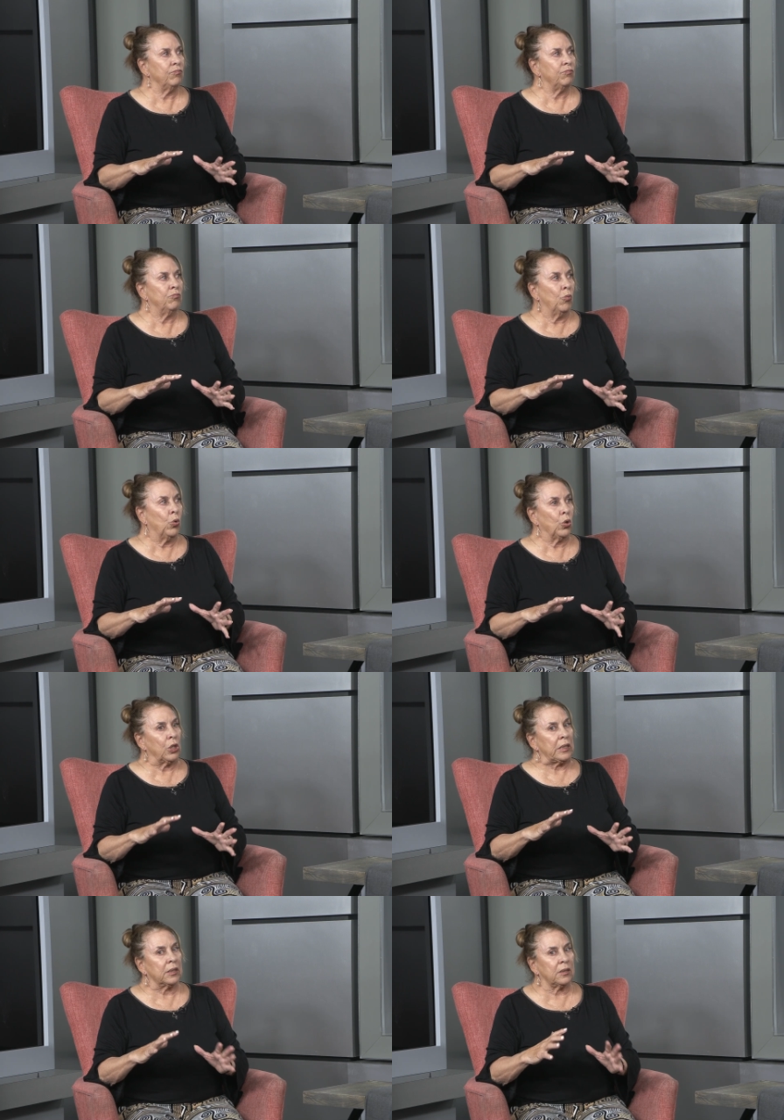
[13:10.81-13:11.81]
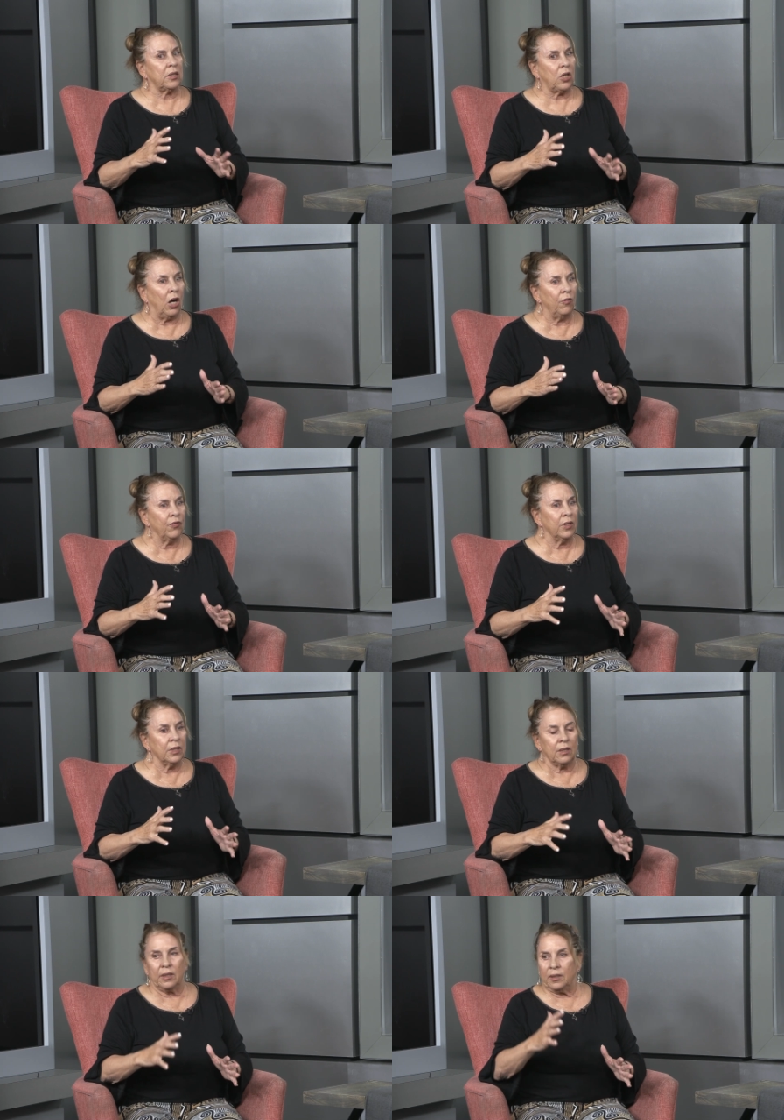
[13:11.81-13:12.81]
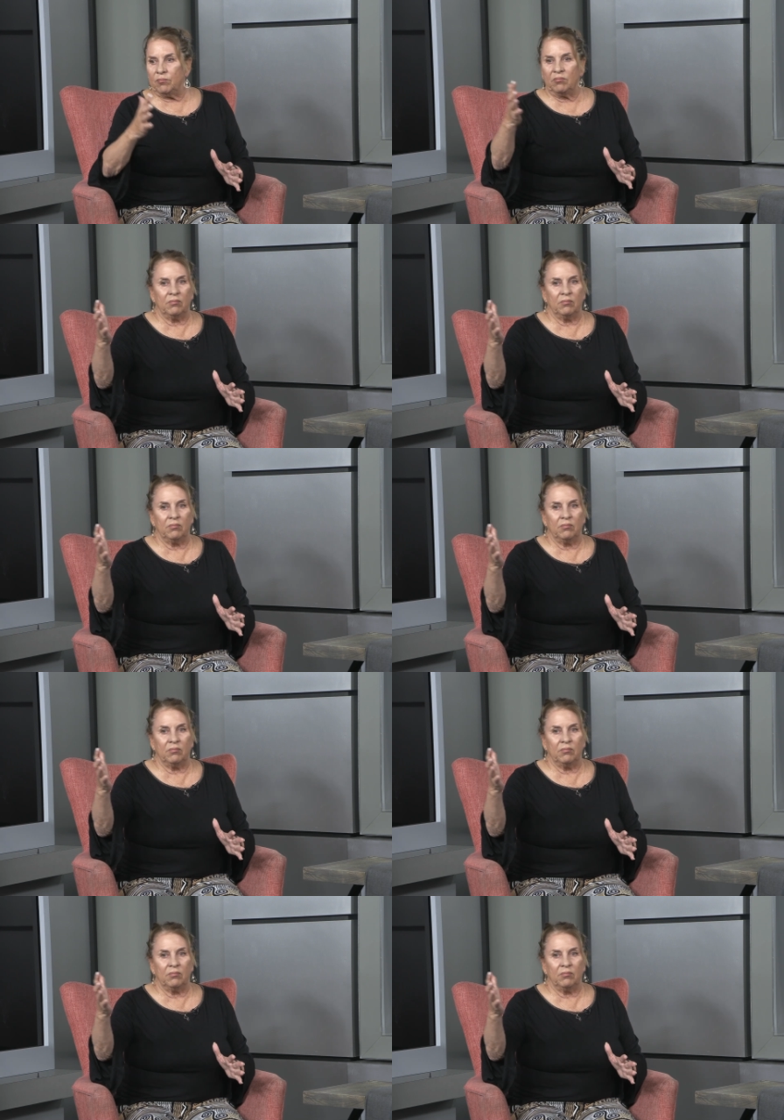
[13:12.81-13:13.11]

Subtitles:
more confident that